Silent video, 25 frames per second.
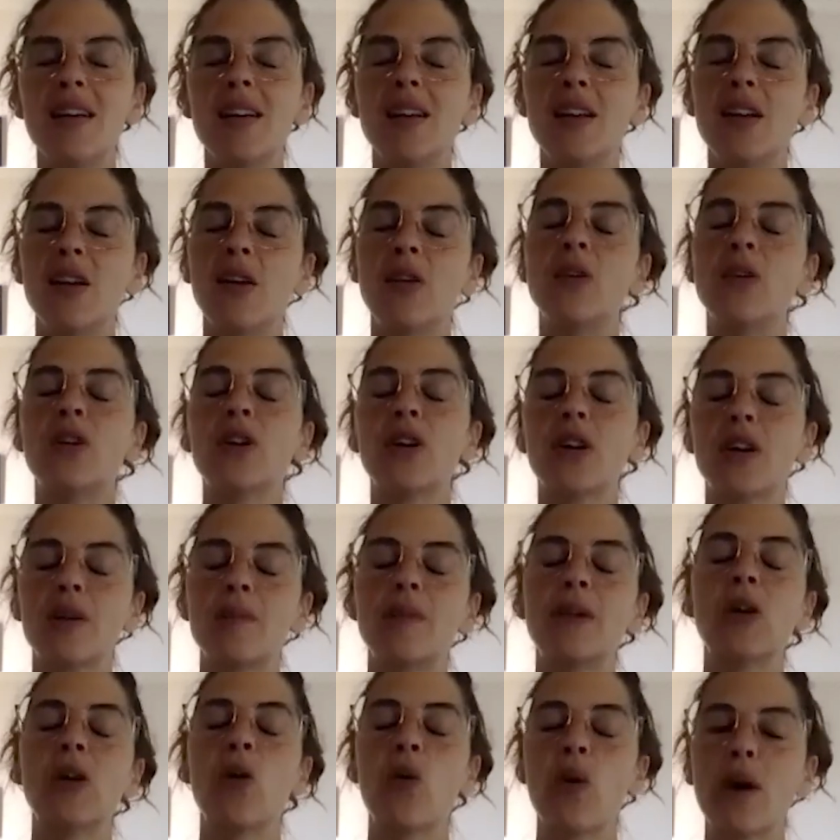you're going
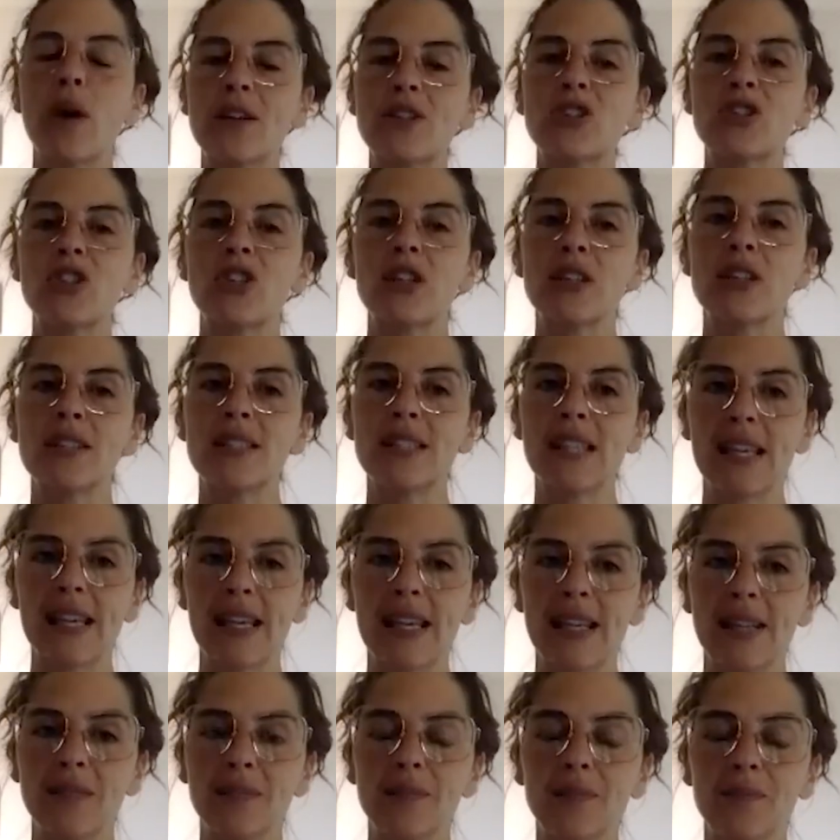to be questioned
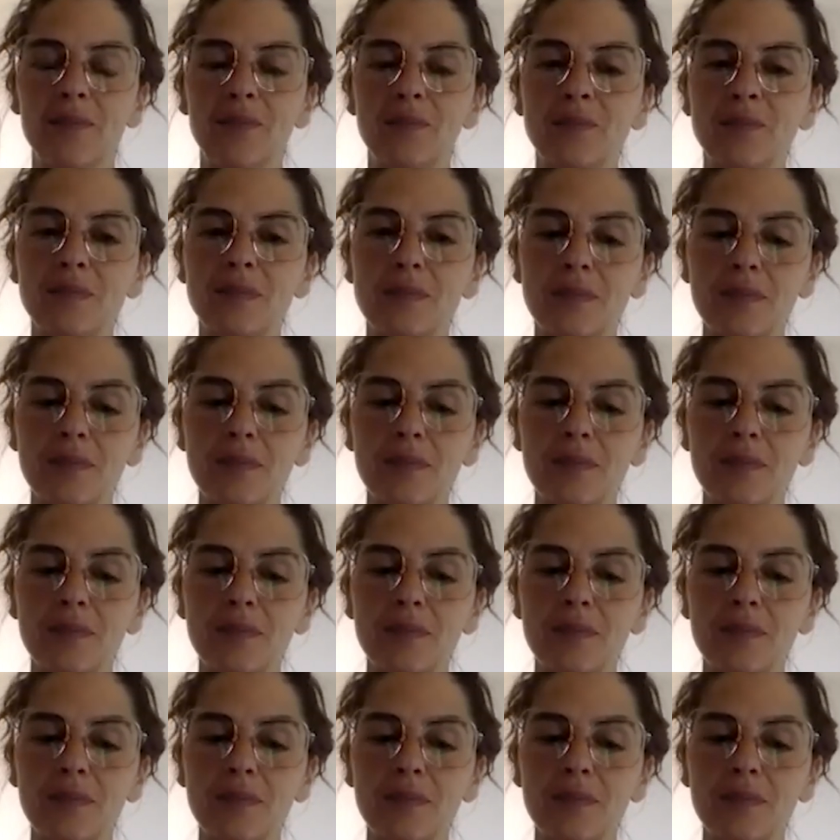in